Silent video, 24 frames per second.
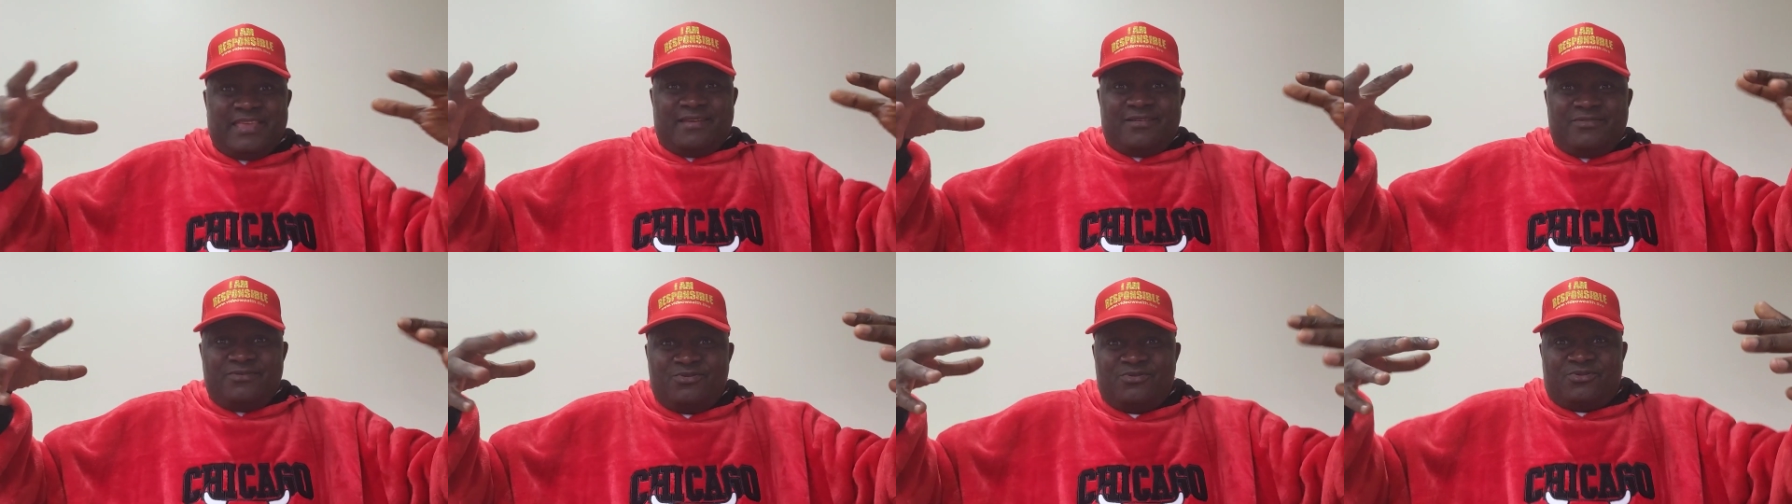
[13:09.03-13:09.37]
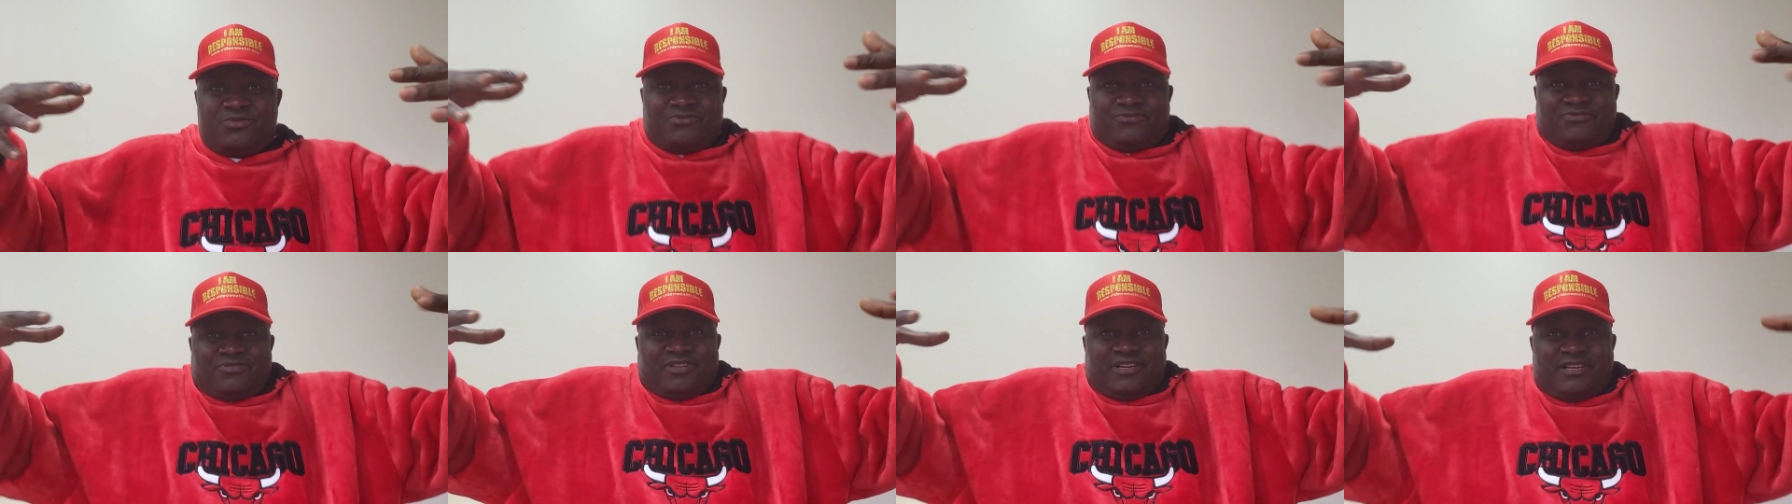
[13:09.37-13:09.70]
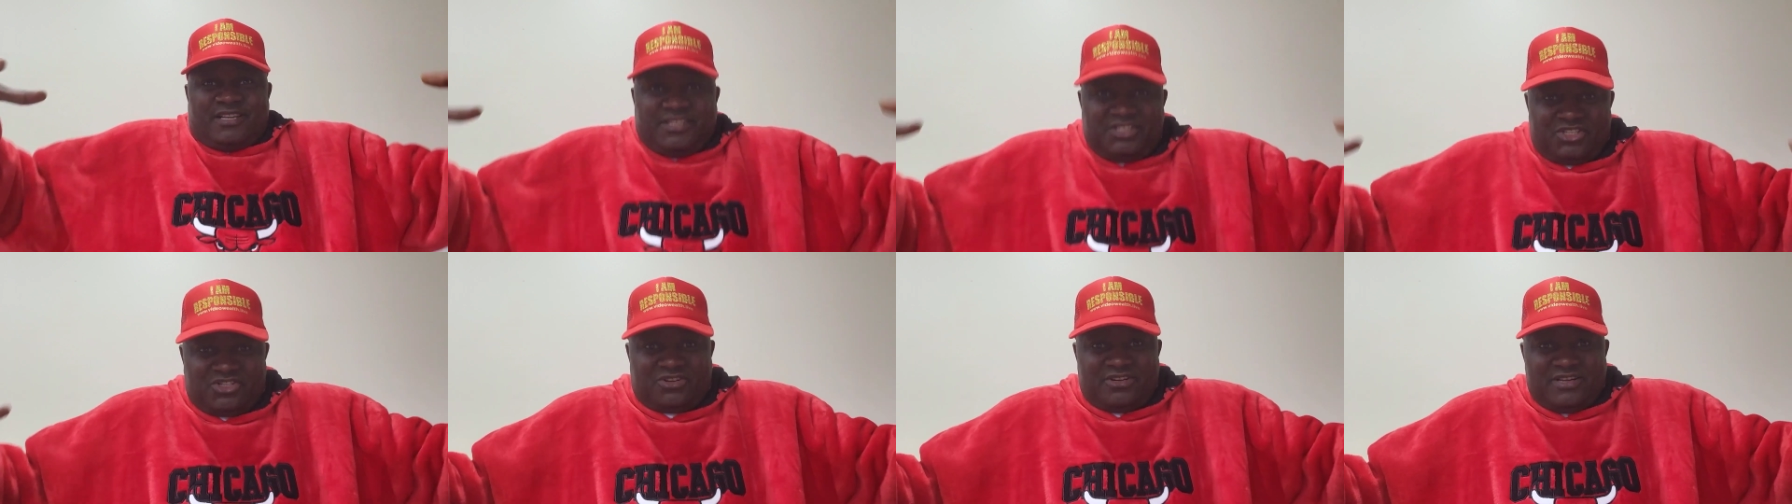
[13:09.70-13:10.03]
look
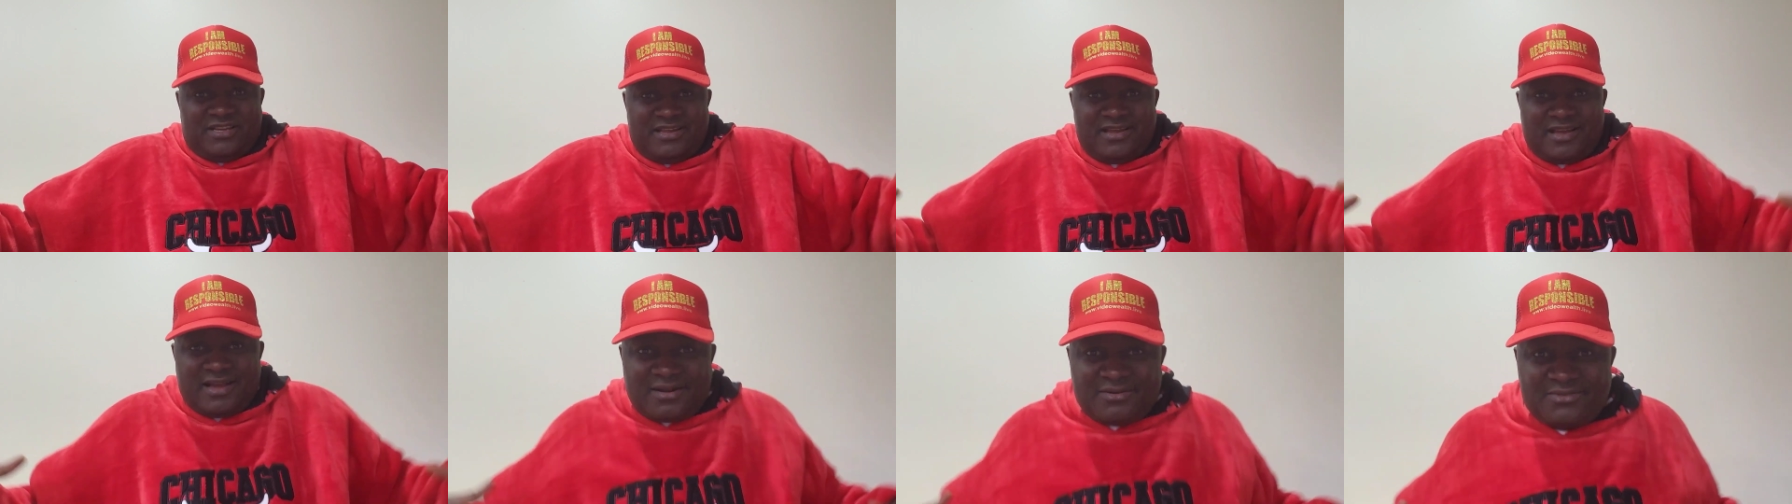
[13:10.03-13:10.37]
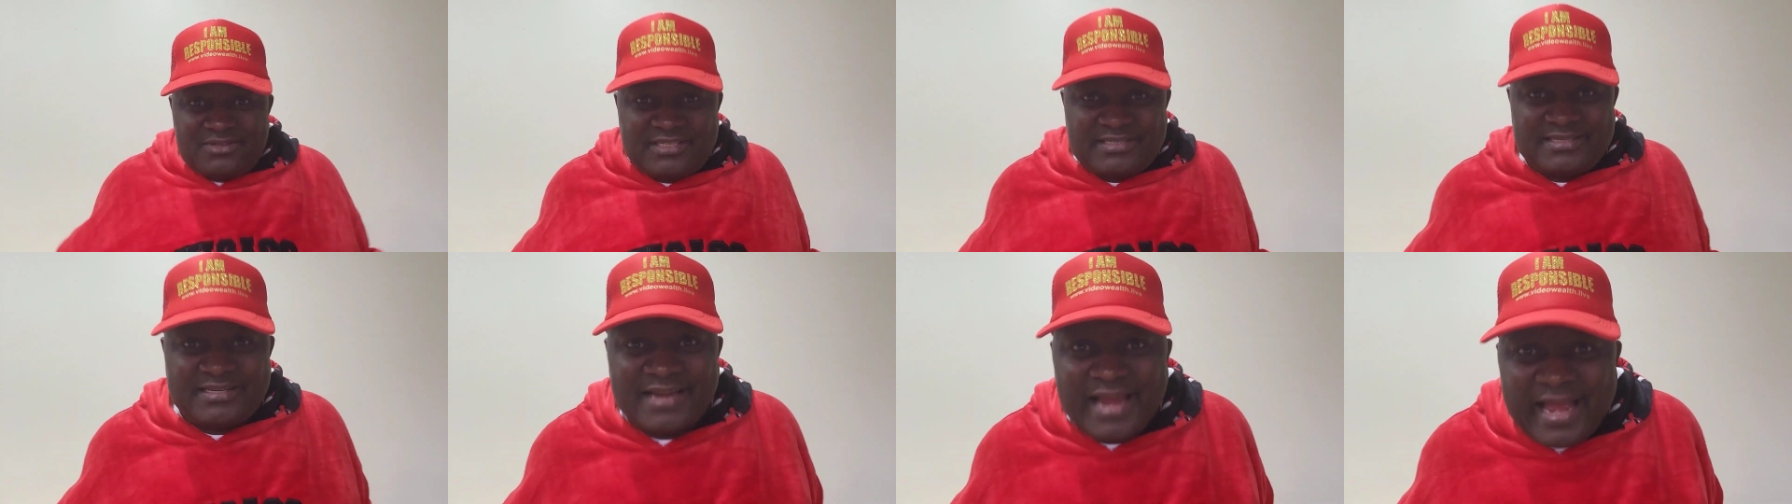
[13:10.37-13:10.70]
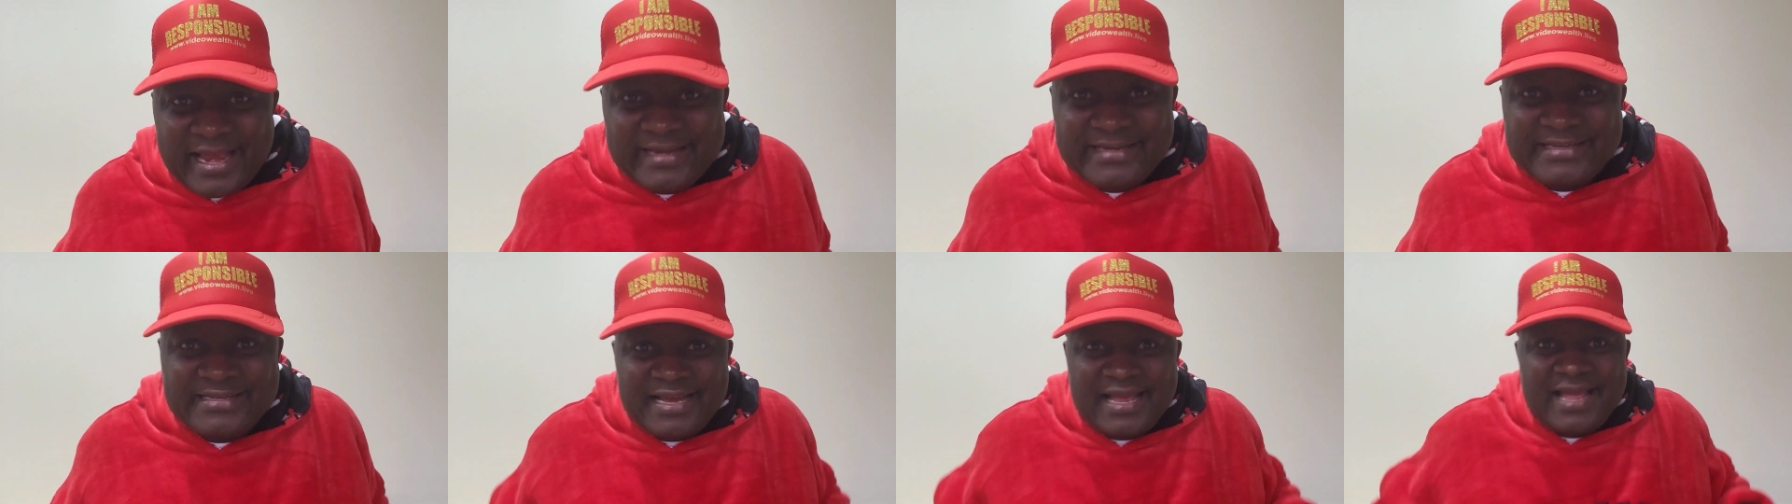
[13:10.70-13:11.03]
rich on the
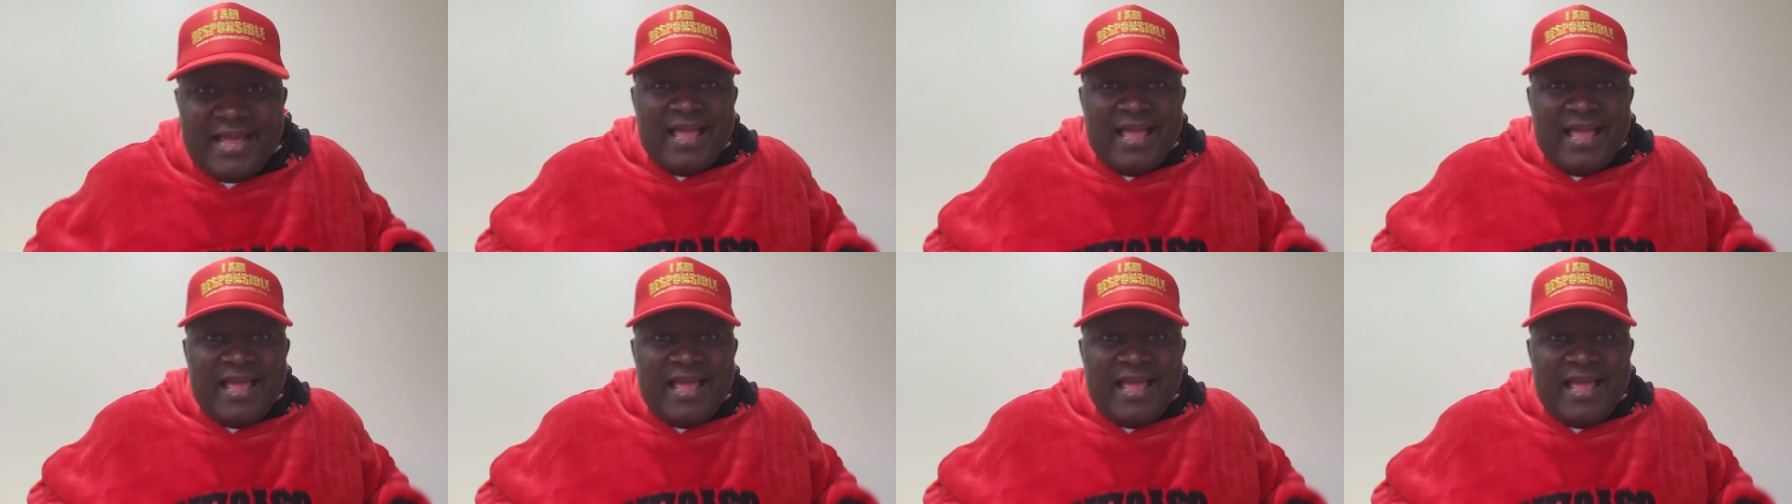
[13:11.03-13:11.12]
outside.